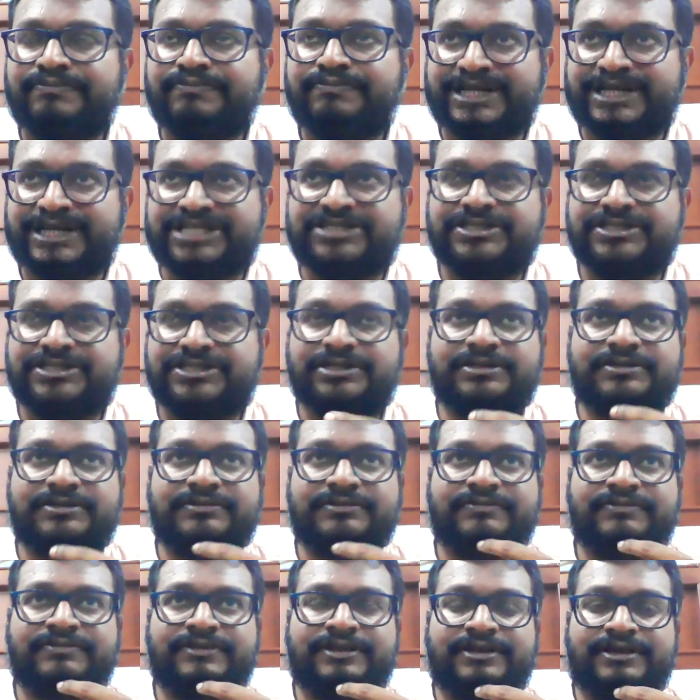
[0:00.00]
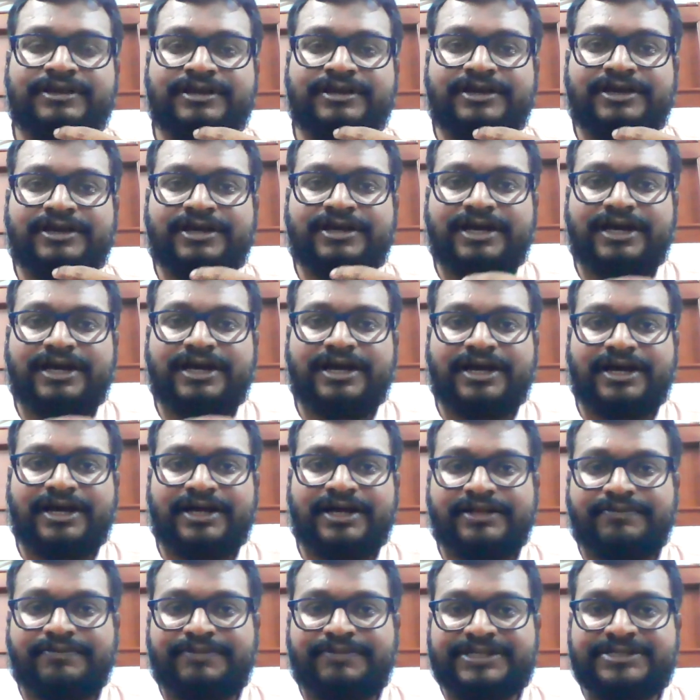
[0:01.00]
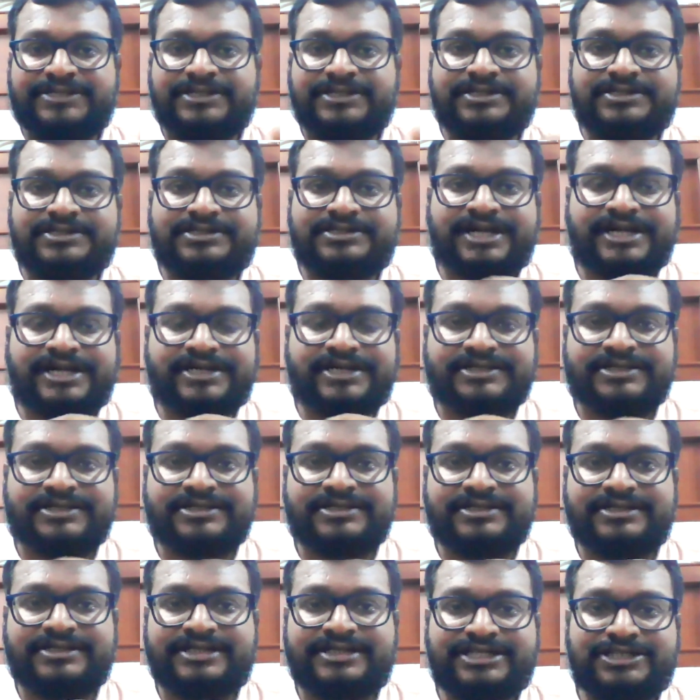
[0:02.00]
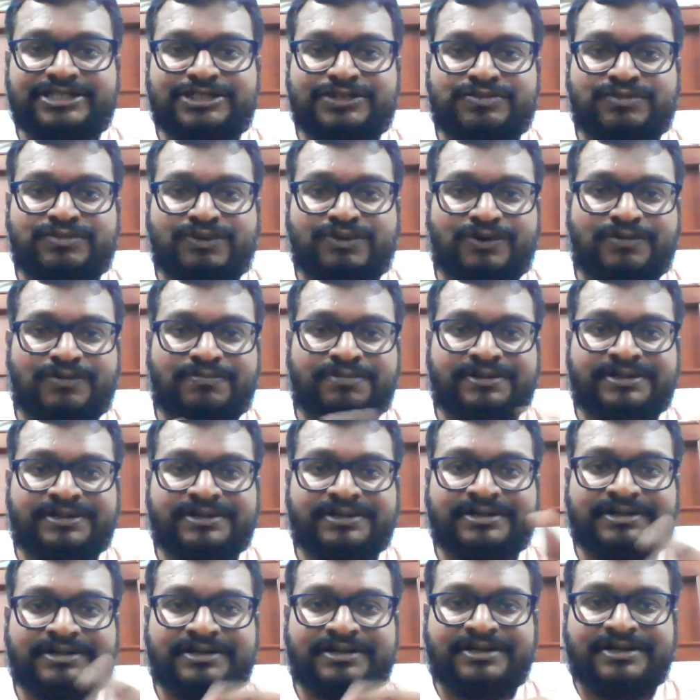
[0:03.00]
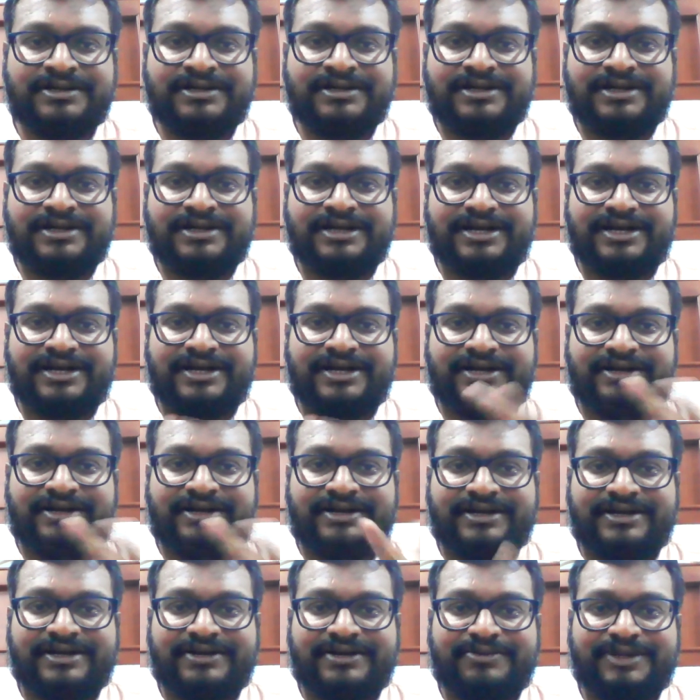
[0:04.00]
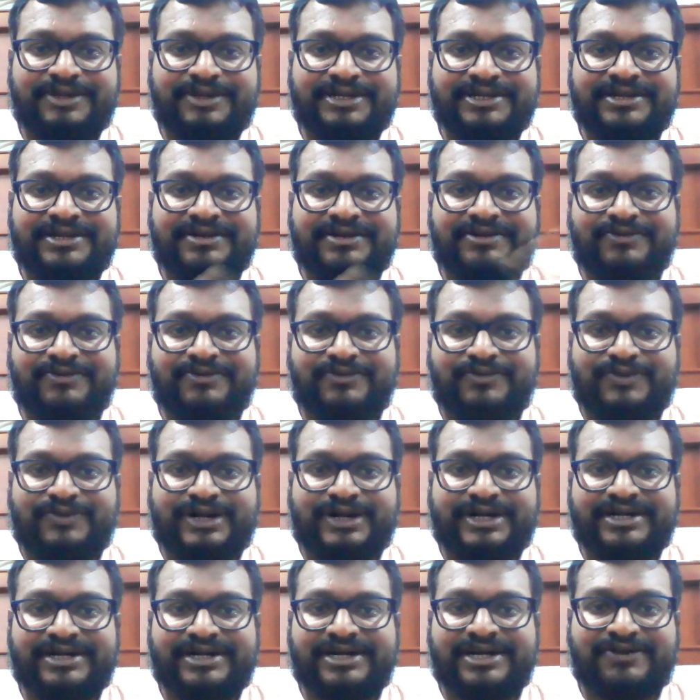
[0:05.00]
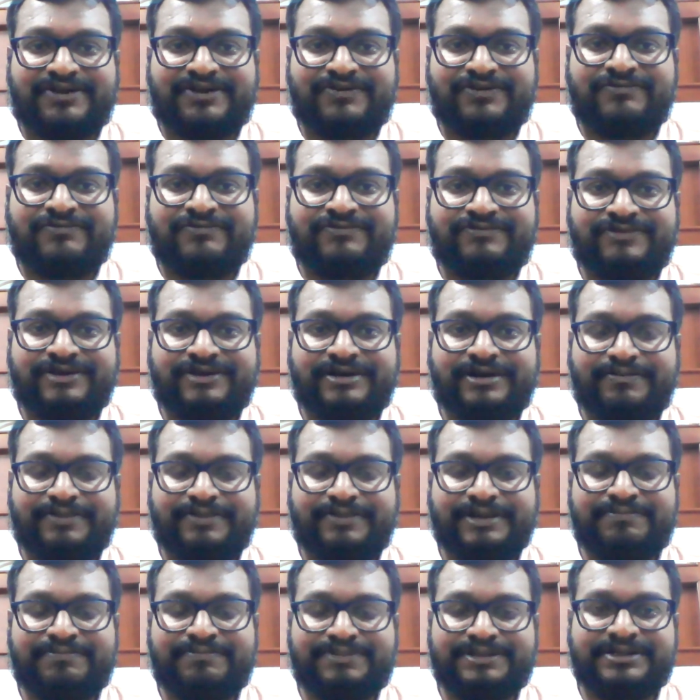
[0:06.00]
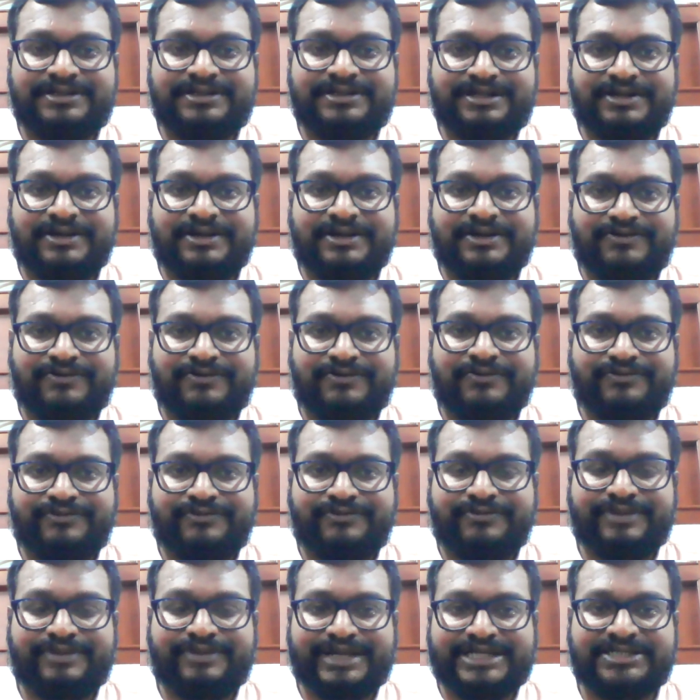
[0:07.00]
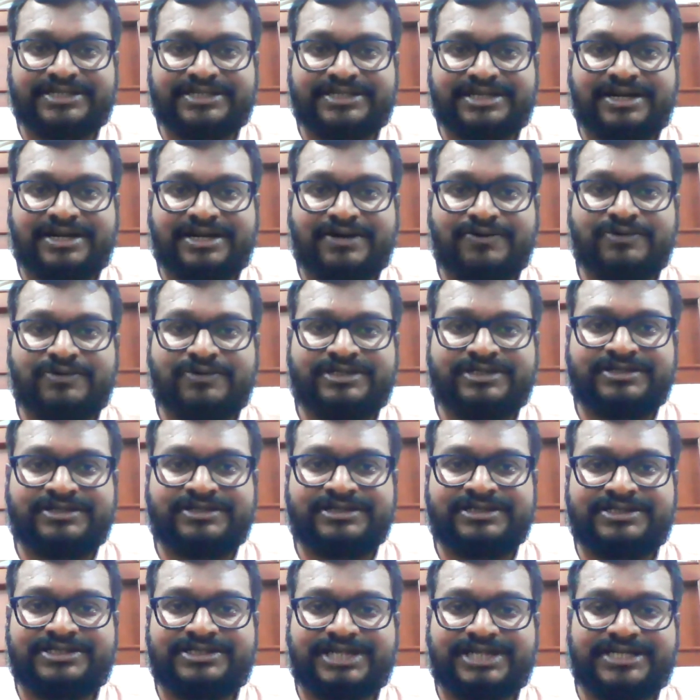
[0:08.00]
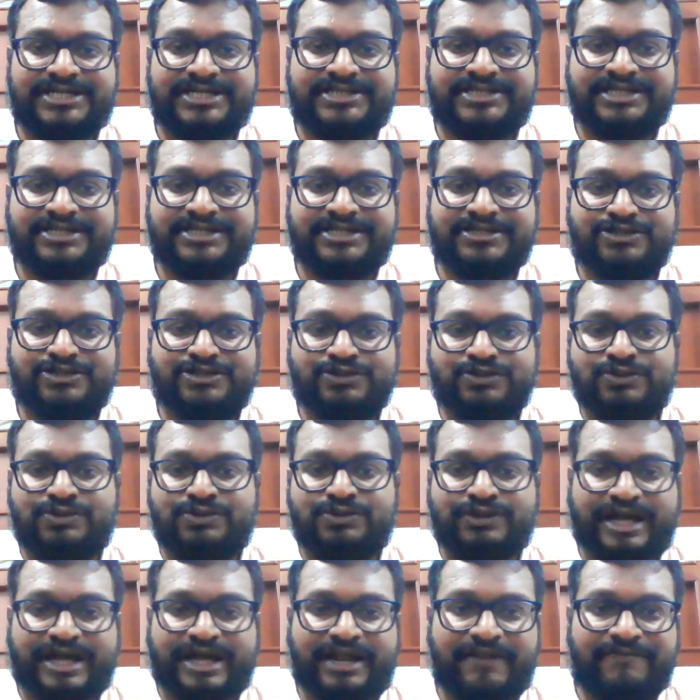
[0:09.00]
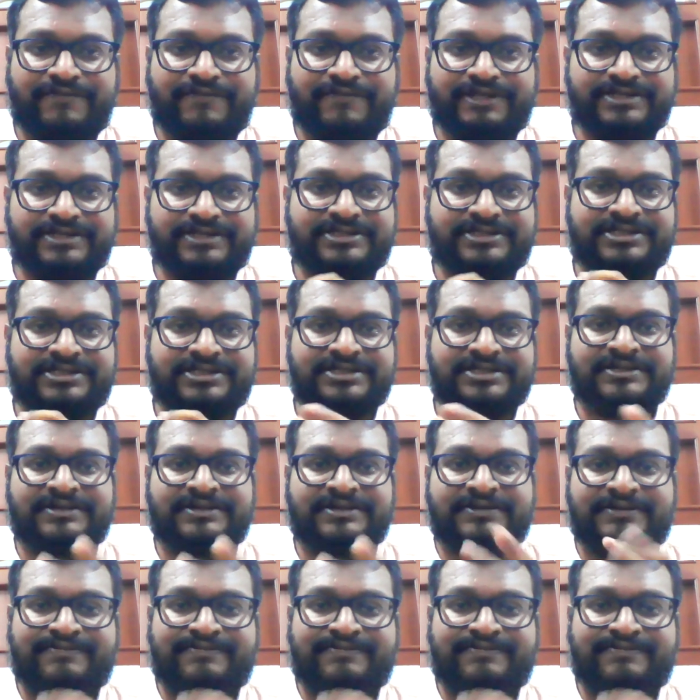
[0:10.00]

picture. The picture is titled Lynch Mob. One crowd of people, major crowd chasing two elephants.